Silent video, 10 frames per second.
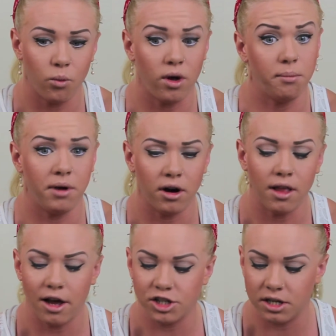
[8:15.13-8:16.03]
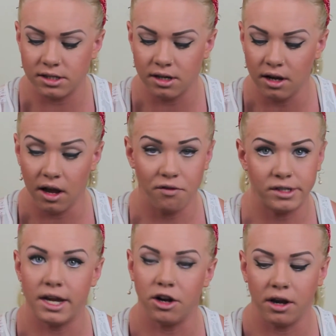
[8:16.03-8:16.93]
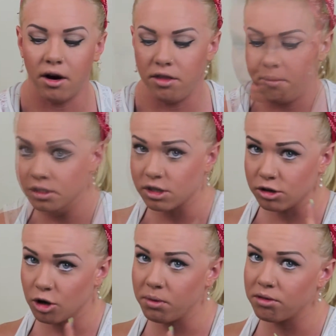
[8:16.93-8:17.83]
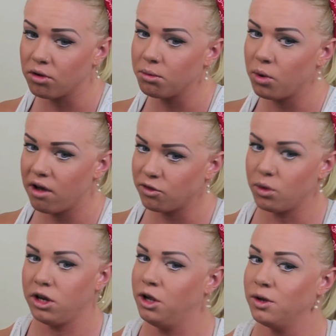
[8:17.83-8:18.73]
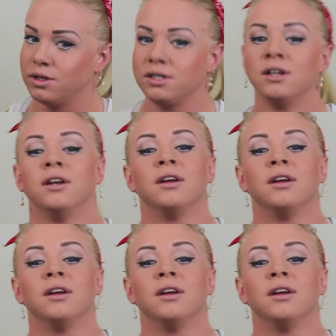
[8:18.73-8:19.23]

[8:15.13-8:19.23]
one pair of lashes if you take good care of them. So don't be throwing them away after one use.